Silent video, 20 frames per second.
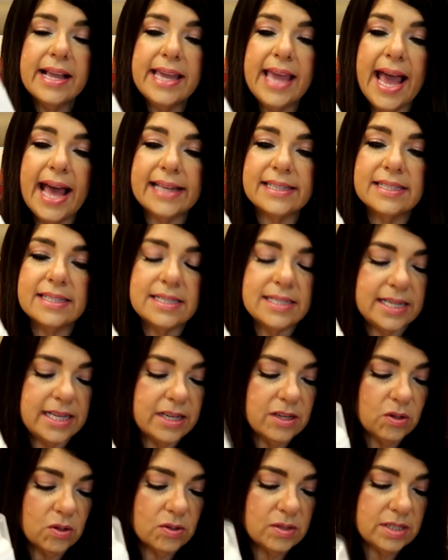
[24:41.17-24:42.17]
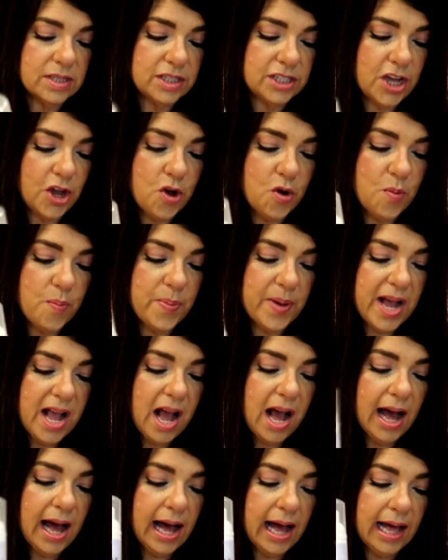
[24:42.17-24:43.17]
Castile soap,
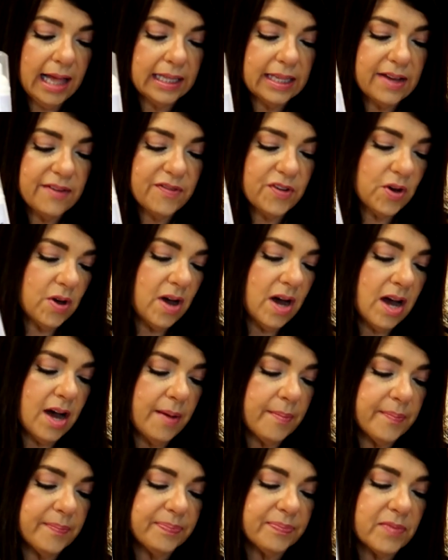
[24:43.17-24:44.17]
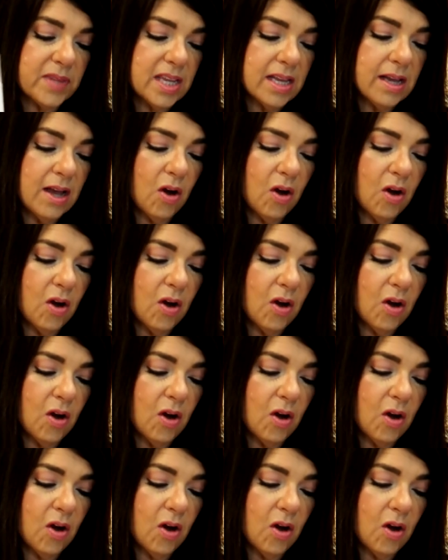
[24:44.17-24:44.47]
olive, um,